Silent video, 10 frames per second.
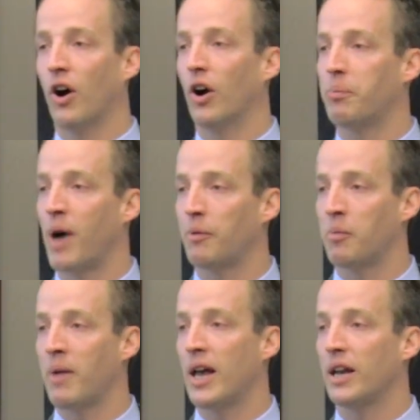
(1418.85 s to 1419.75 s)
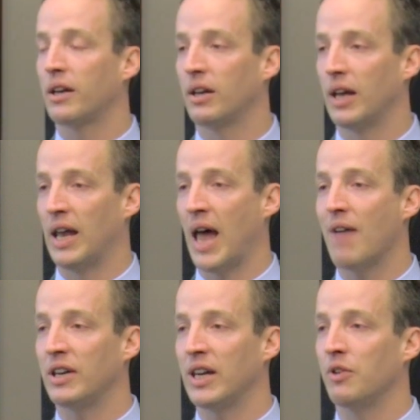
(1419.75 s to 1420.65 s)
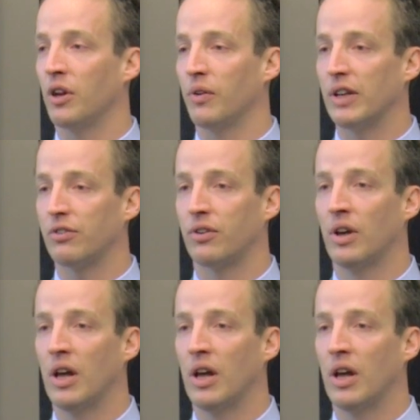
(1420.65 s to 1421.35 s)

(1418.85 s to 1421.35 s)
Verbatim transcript: are problematic and having even a list